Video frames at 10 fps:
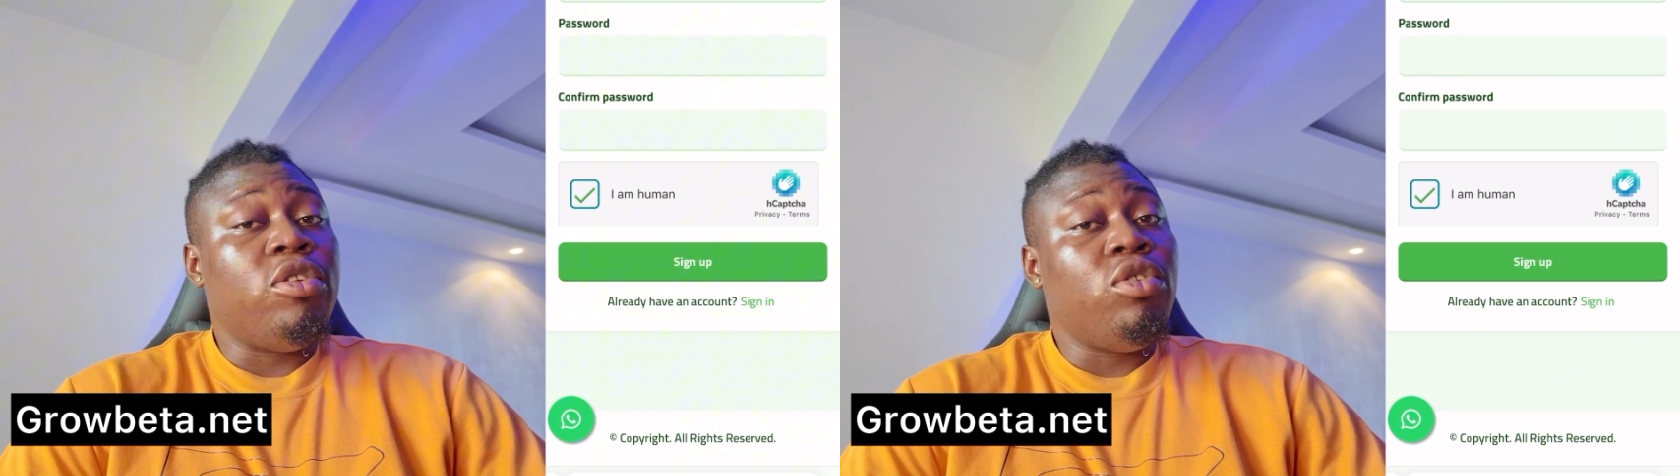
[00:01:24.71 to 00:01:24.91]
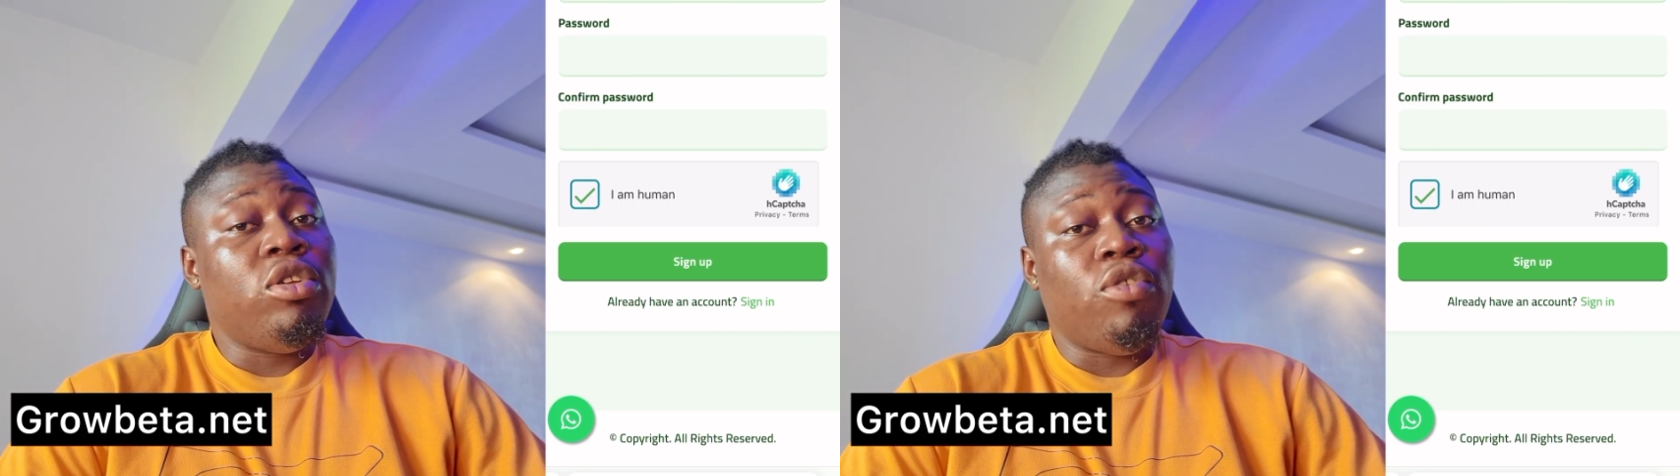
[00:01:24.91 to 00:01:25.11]

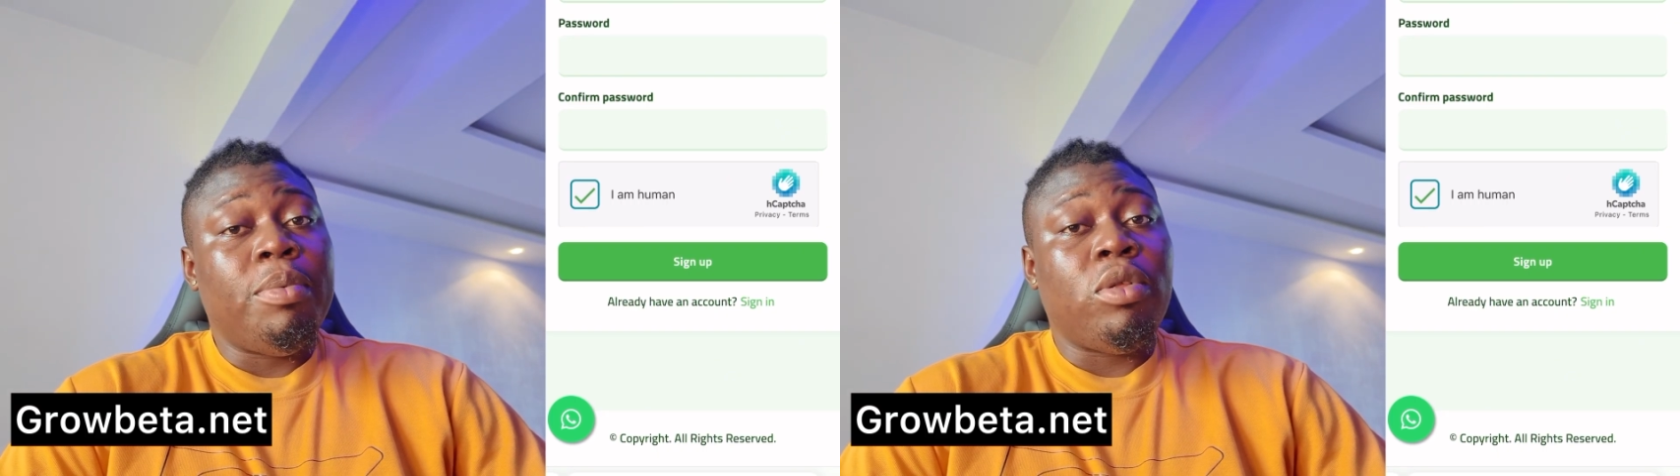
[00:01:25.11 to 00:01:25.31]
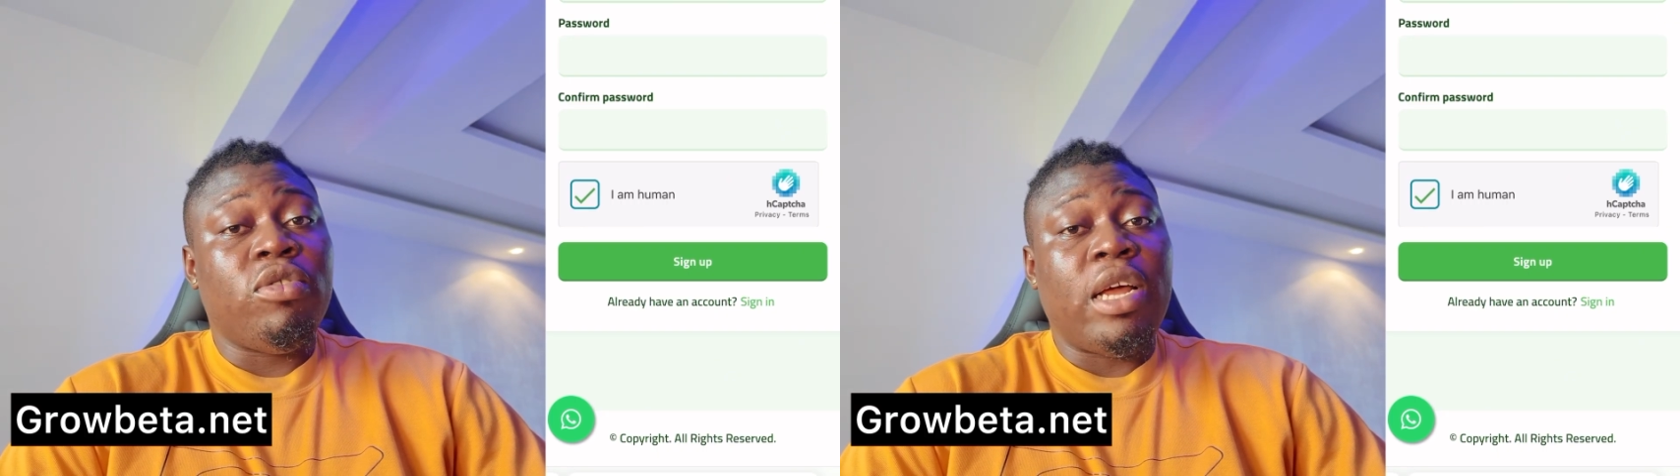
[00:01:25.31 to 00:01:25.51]
there's no need for
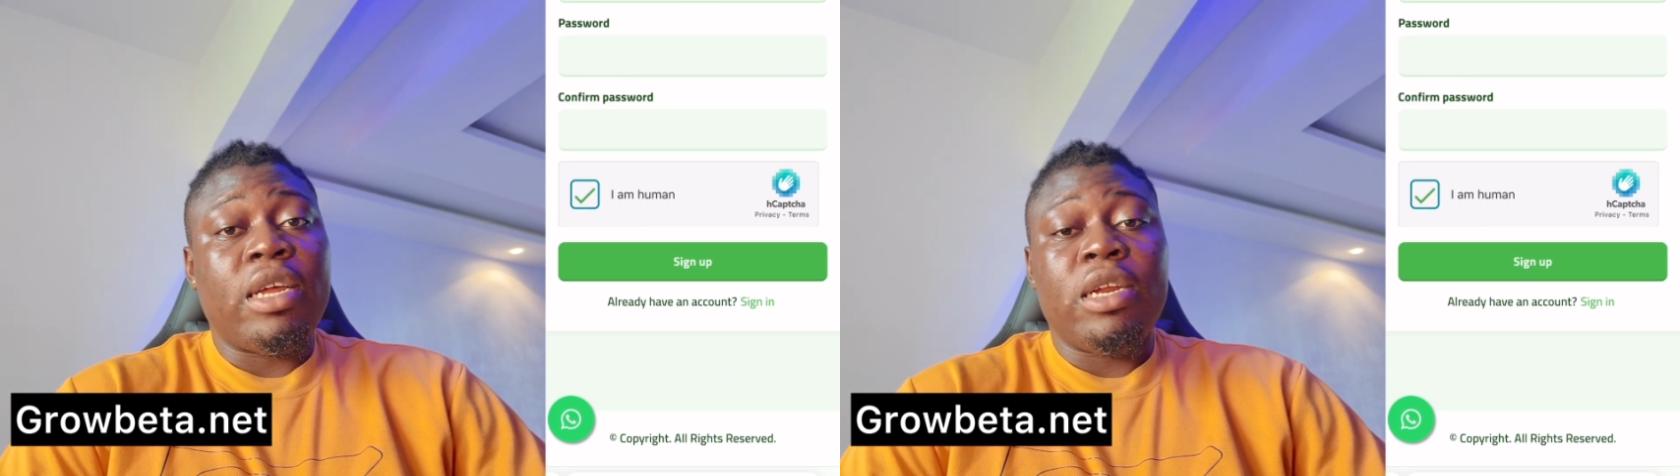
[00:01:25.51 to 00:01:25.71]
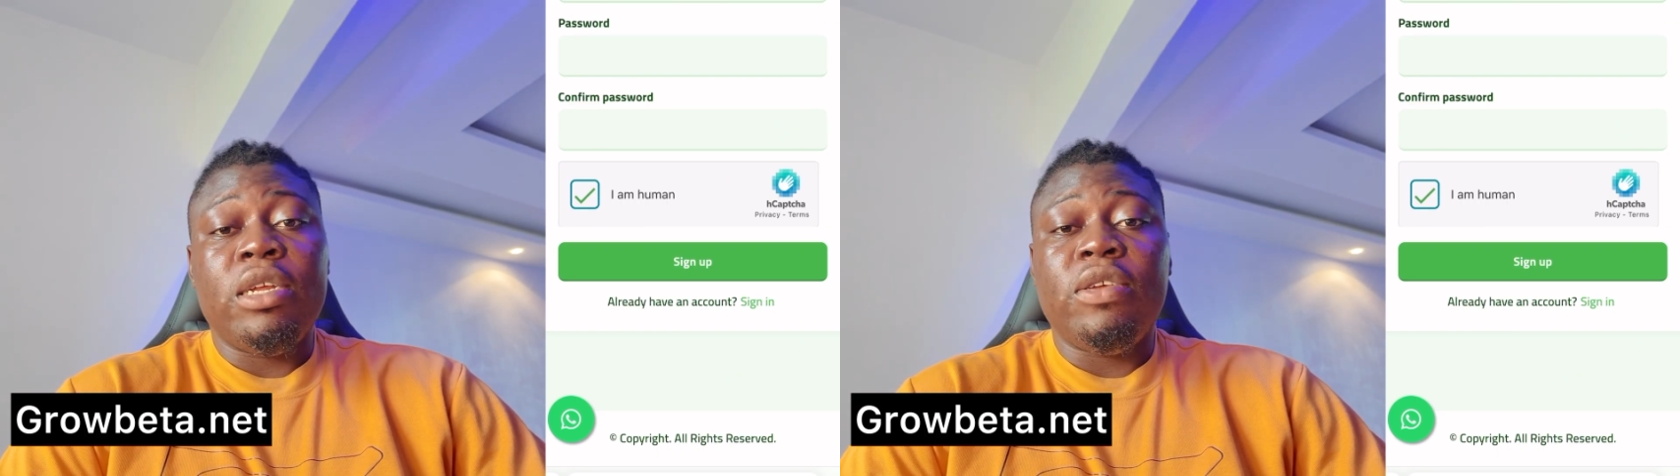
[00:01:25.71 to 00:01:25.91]
me to
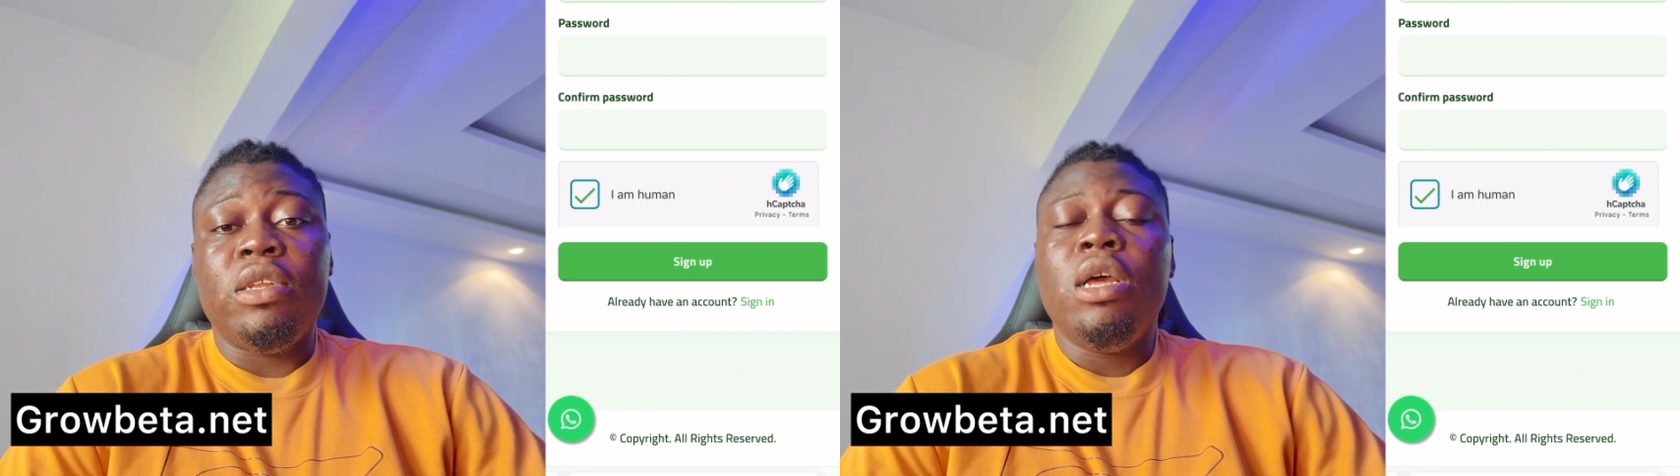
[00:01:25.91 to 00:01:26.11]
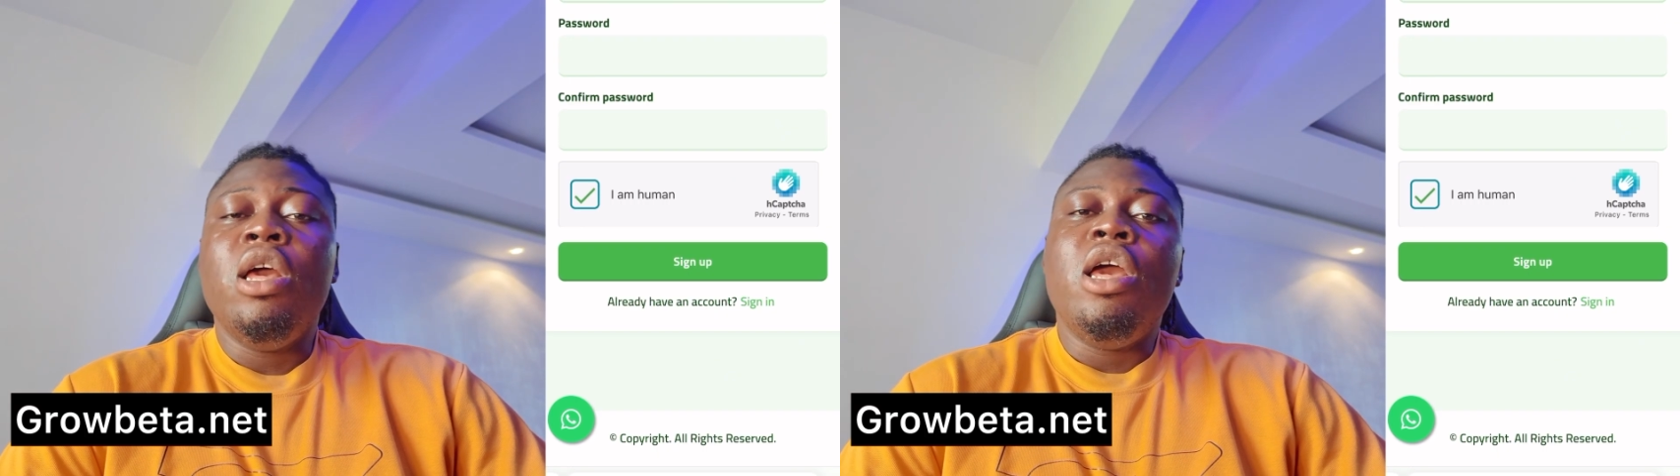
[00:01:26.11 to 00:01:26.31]
start
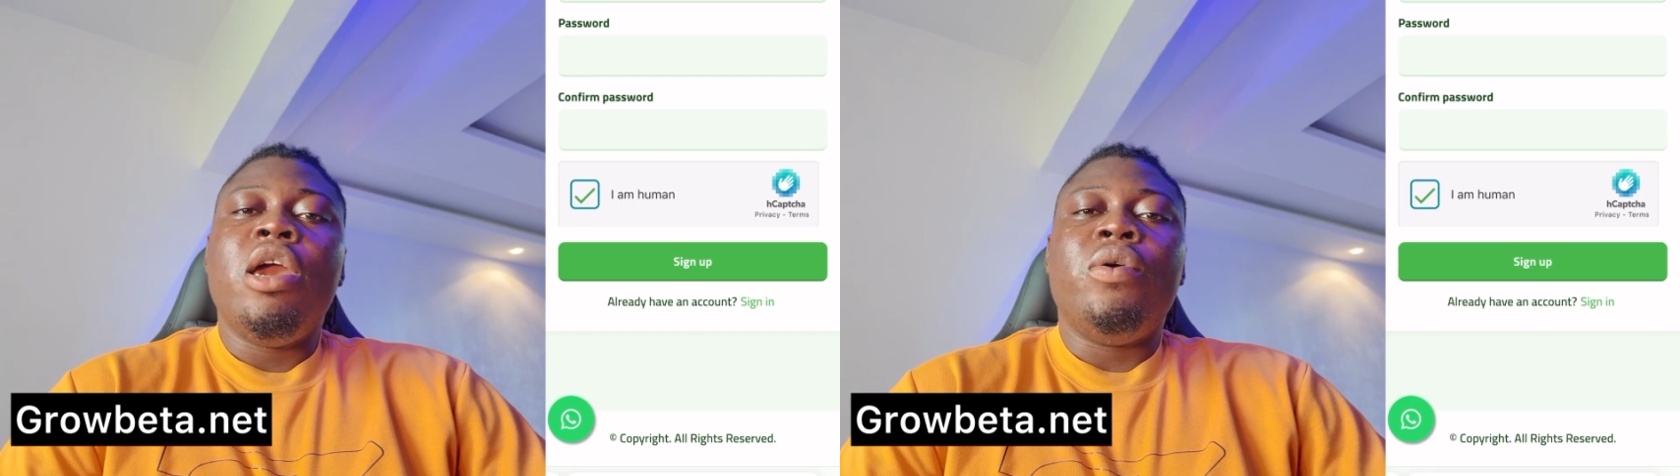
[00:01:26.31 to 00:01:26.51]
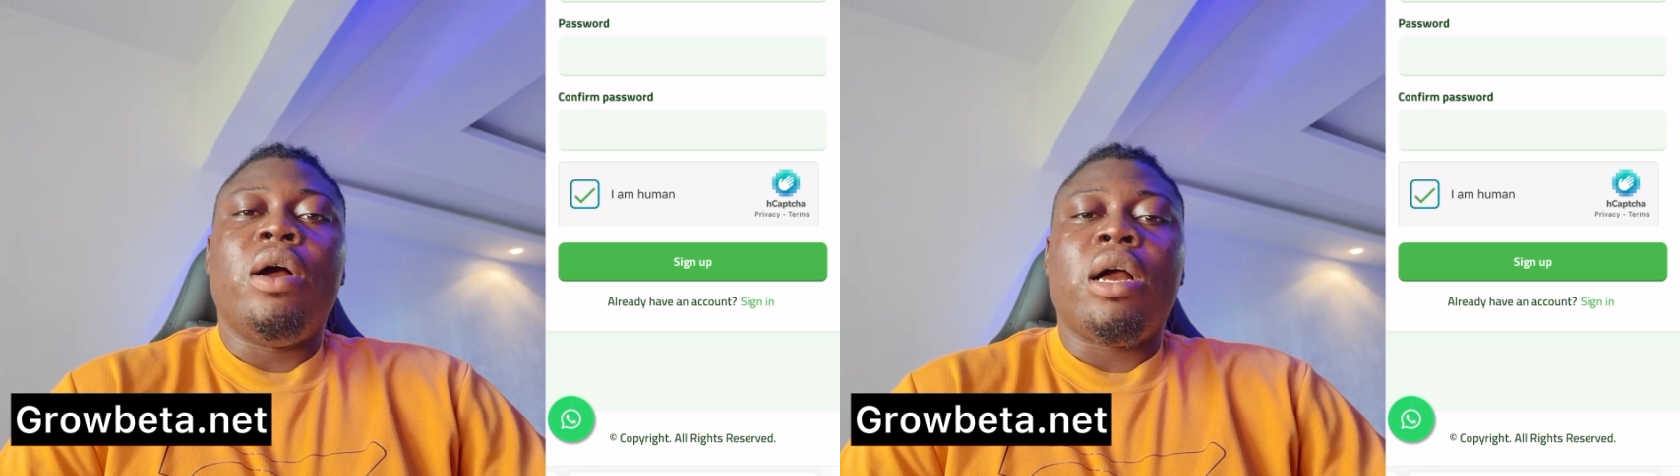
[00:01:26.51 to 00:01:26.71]
creating
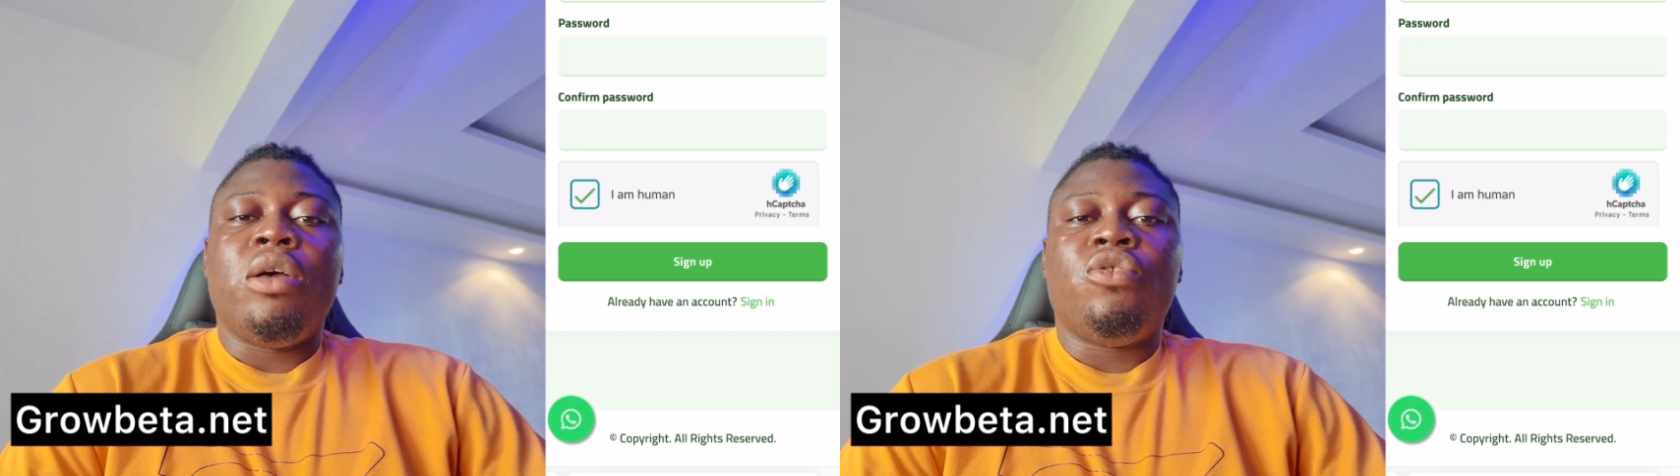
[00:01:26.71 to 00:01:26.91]
a new account.